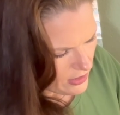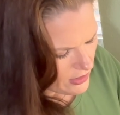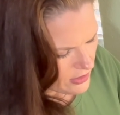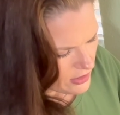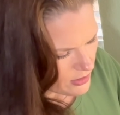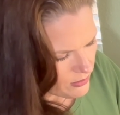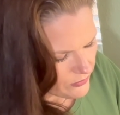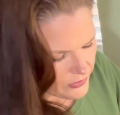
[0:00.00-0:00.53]

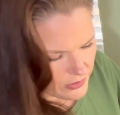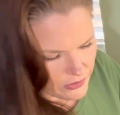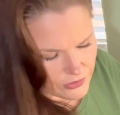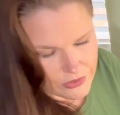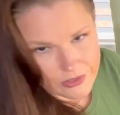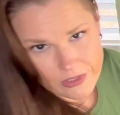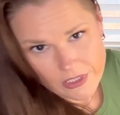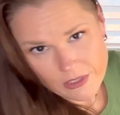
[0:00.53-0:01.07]
Some of you look
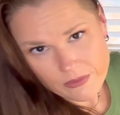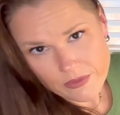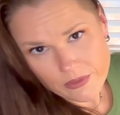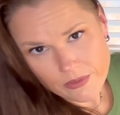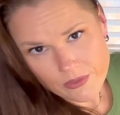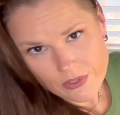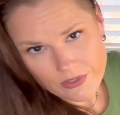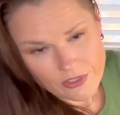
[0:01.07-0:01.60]
to the
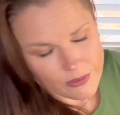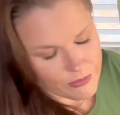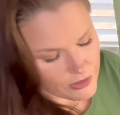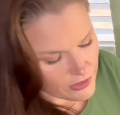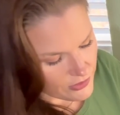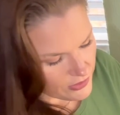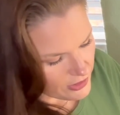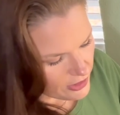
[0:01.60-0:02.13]
influence of someone
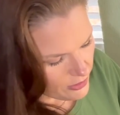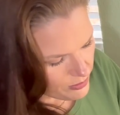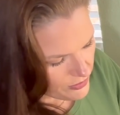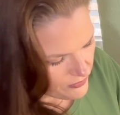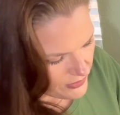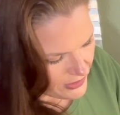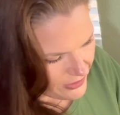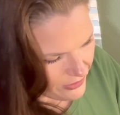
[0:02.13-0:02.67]
else to help you
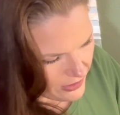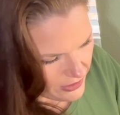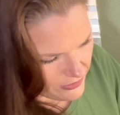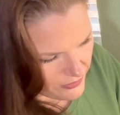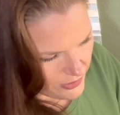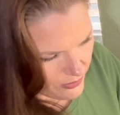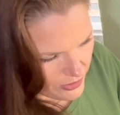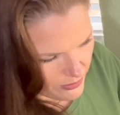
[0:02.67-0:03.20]
figure out
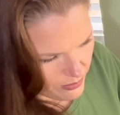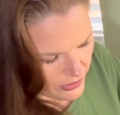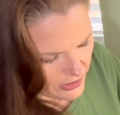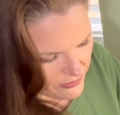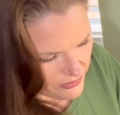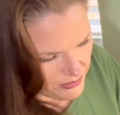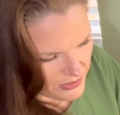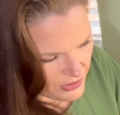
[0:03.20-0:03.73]
if you want to break
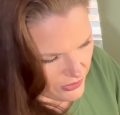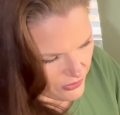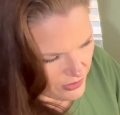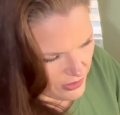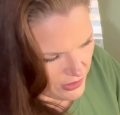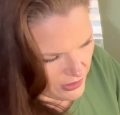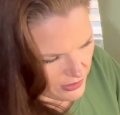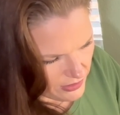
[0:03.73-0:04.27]
from this or
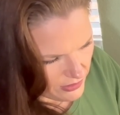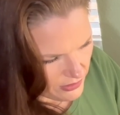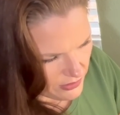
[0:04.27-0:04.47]
not.